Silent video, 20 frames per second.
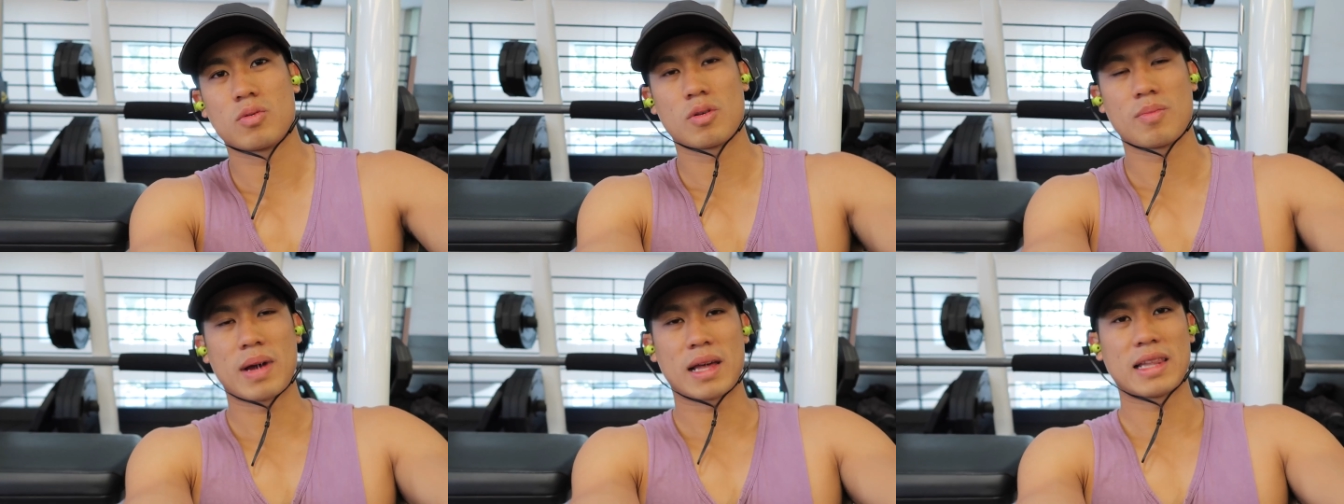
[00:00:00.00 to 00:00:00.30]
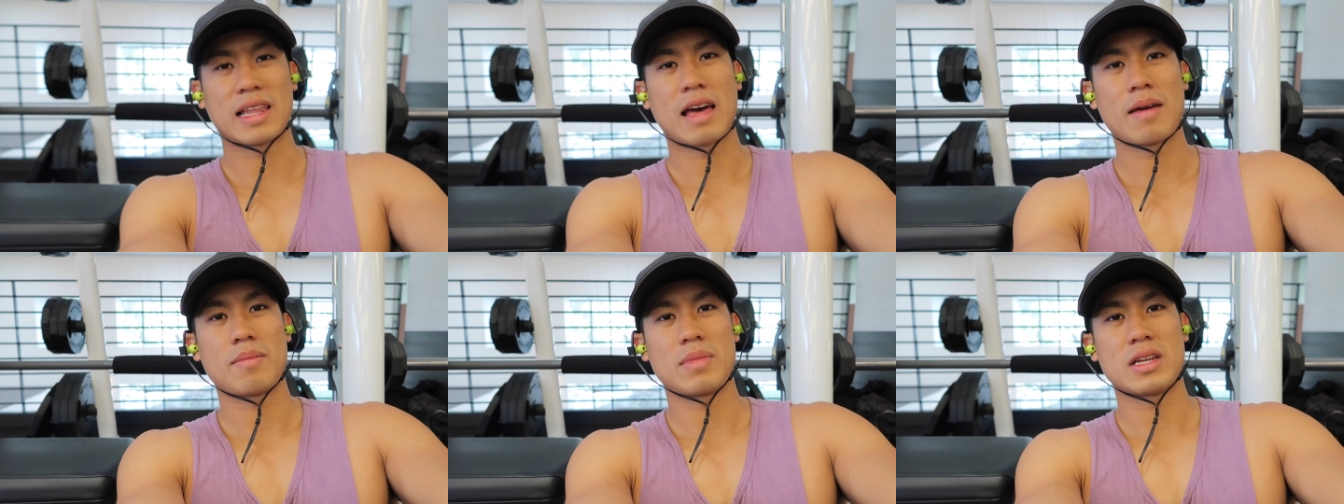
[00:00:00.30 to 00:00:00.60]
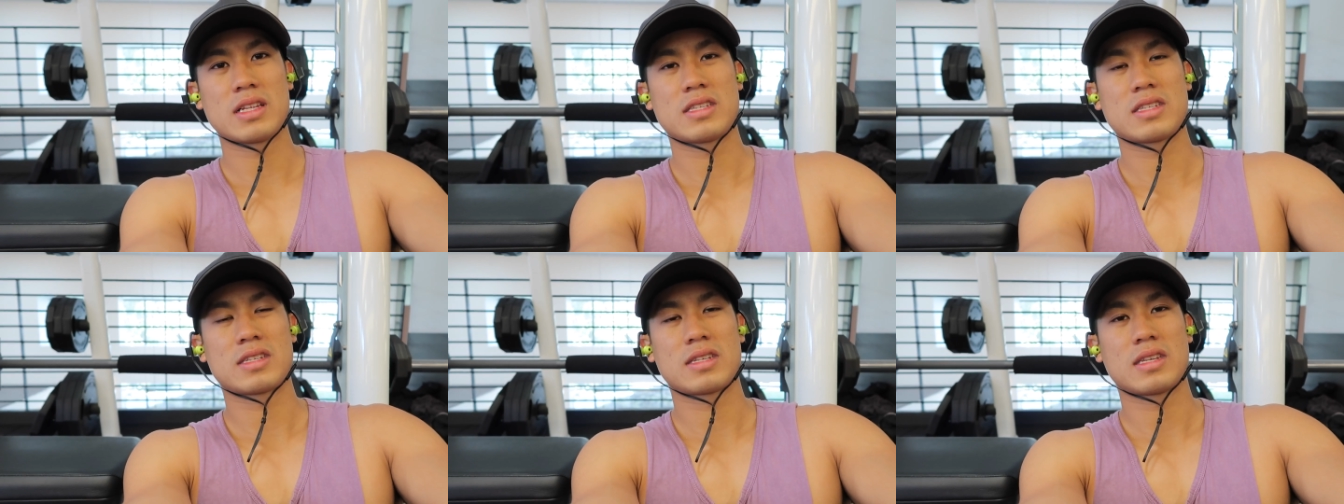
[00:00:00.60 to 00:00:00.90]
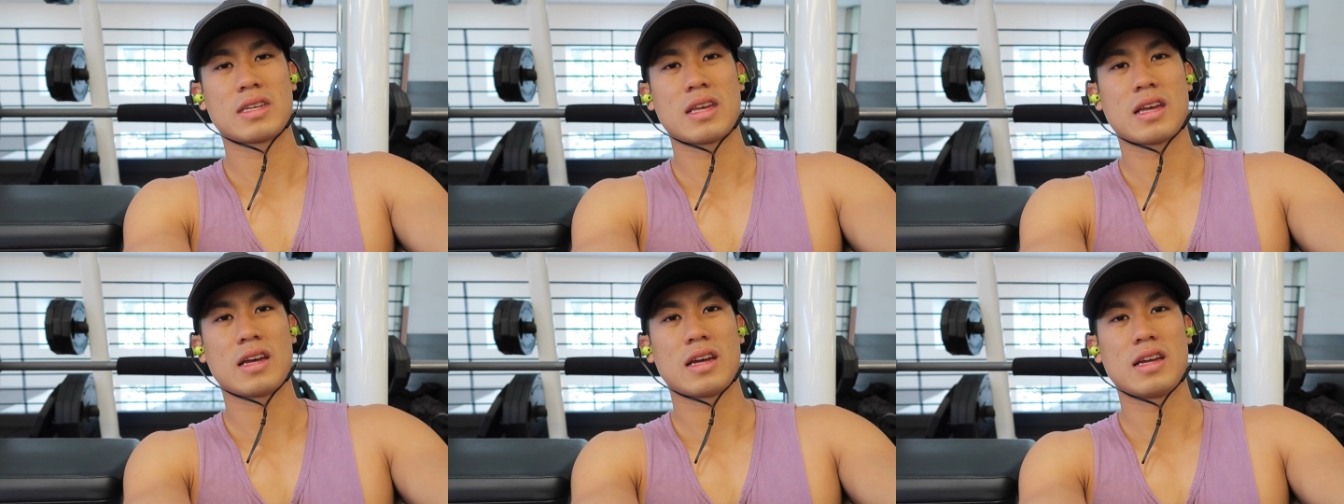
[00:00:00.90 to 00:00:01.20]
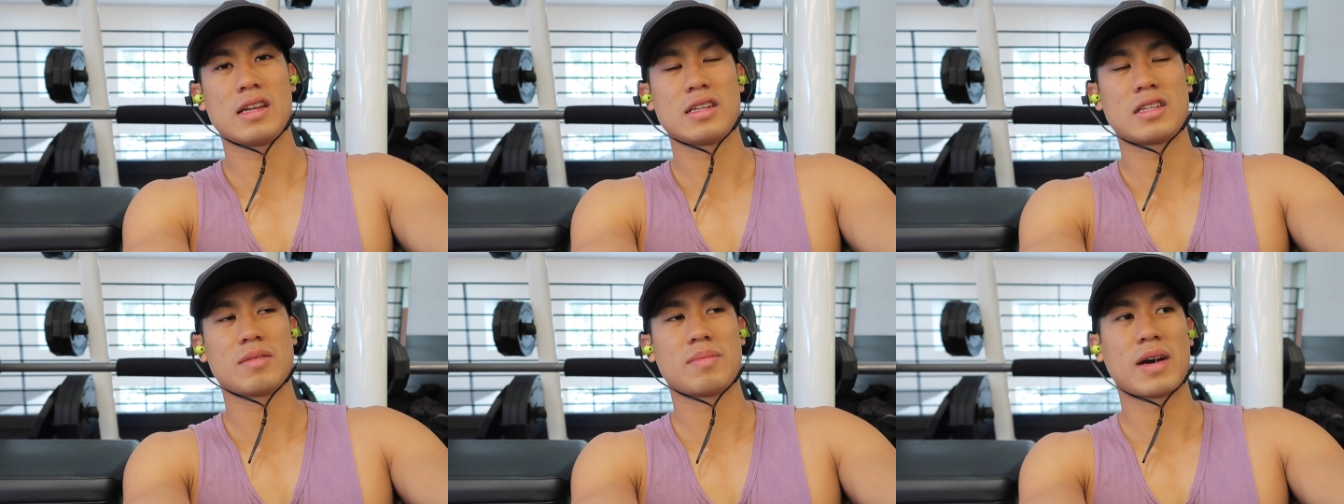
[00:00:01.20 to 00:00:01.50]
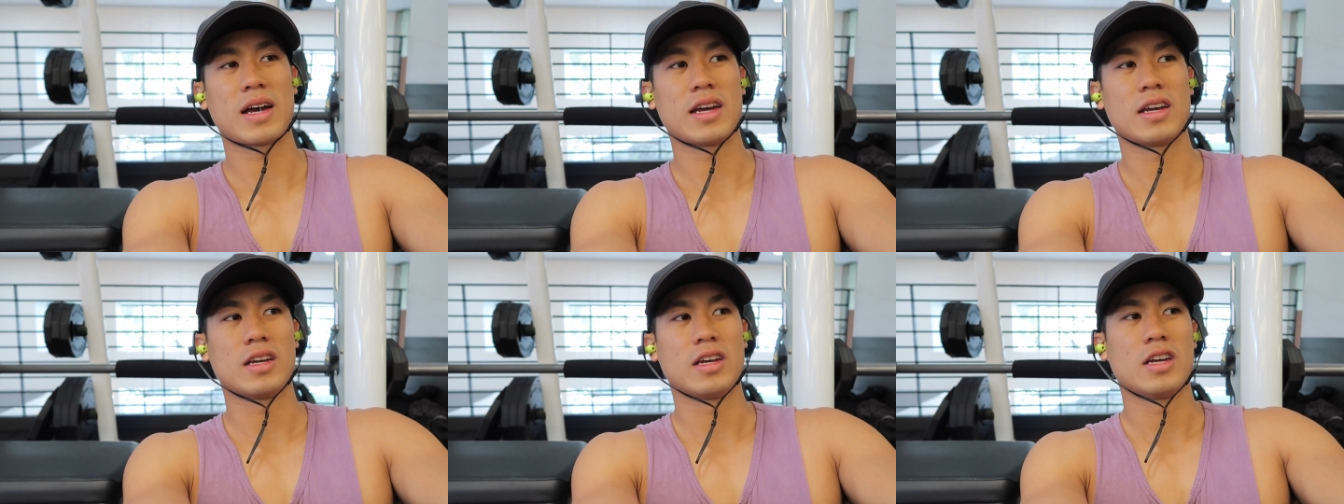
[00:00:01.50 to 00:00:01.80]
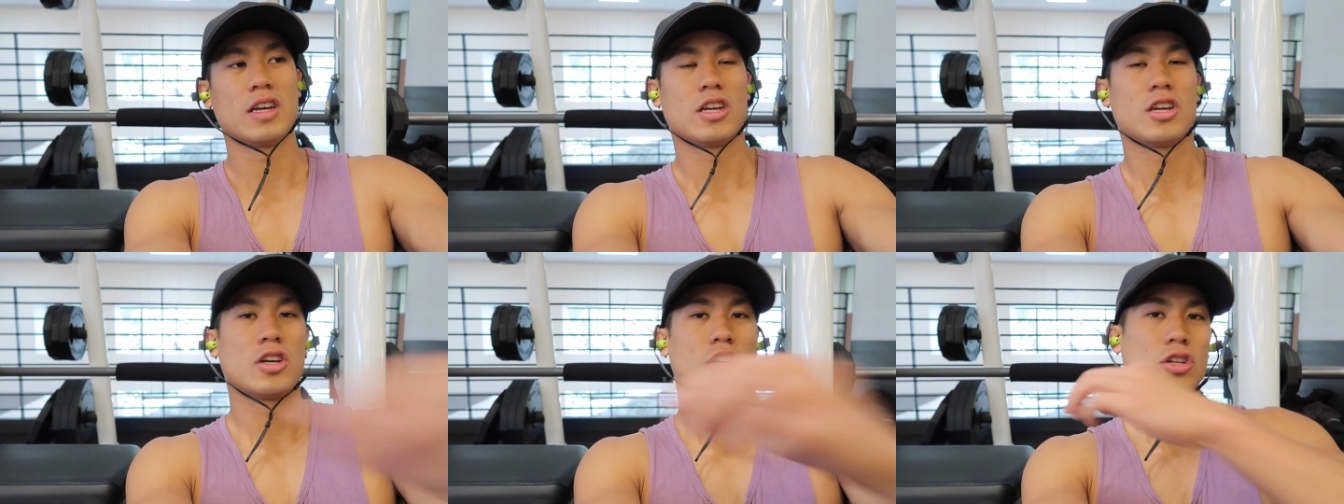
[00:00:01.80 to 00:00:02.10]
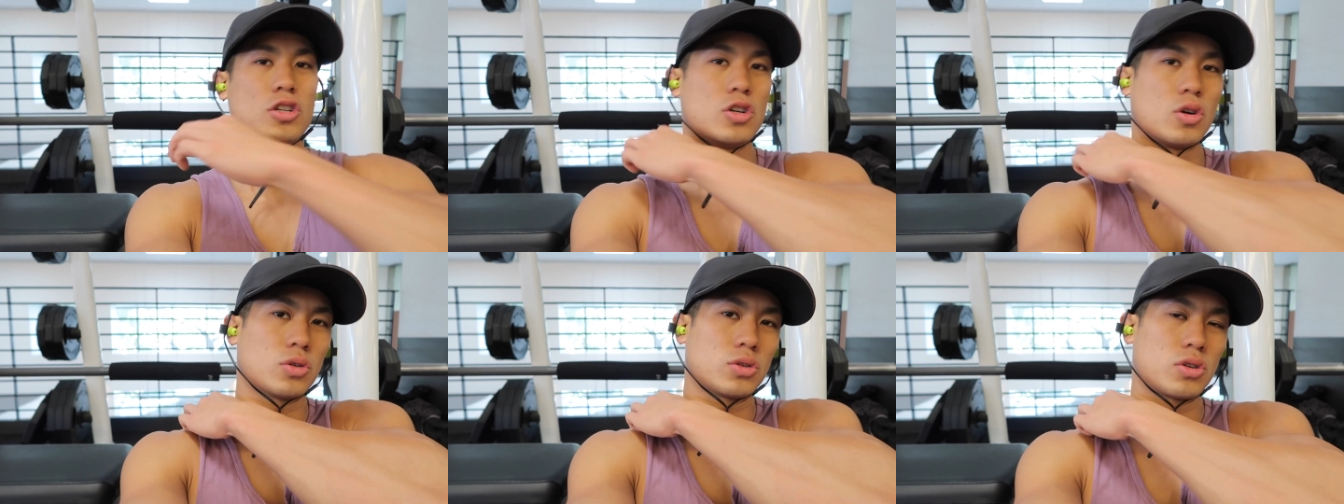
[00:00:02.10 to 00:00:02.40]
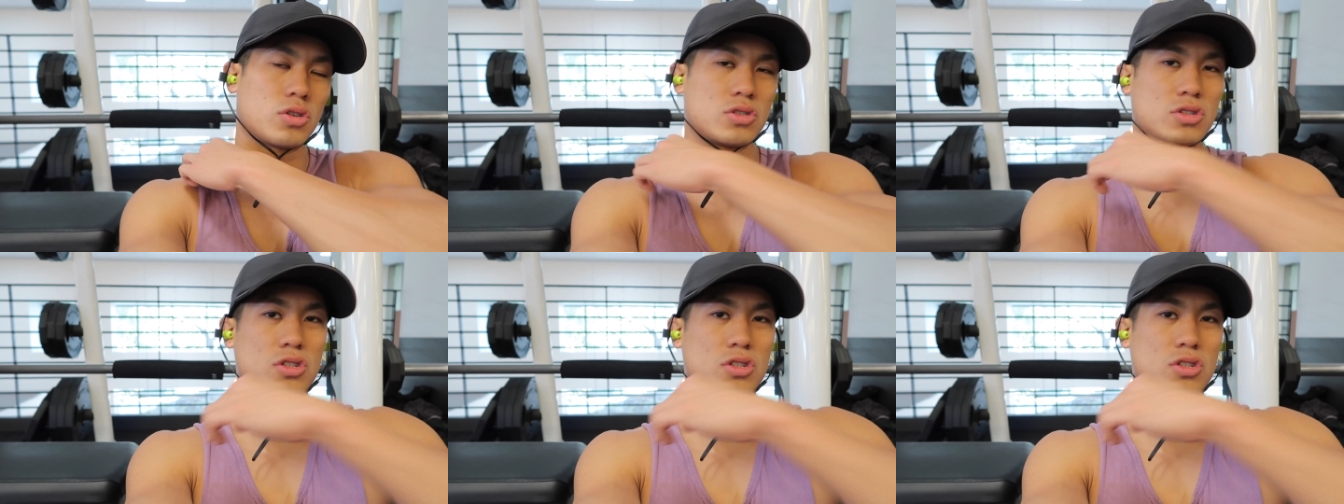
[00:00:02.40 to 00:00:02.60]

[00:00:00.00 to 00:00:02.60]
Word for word: where my lat meets into my shoulder